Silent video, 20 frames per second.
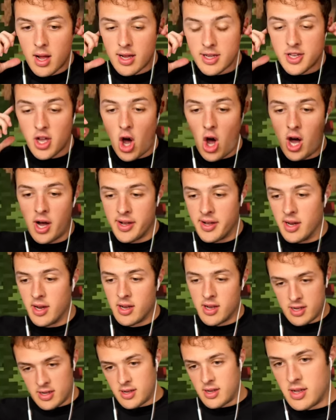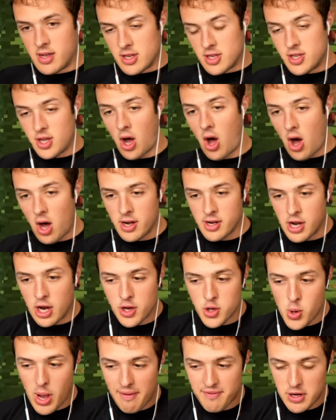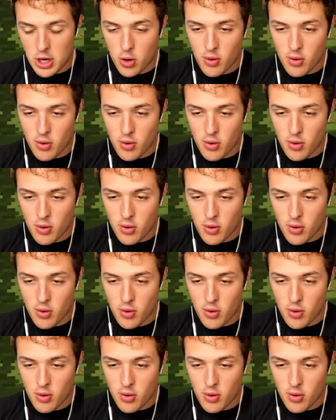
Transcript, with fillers: Yawn, Yawn, you have to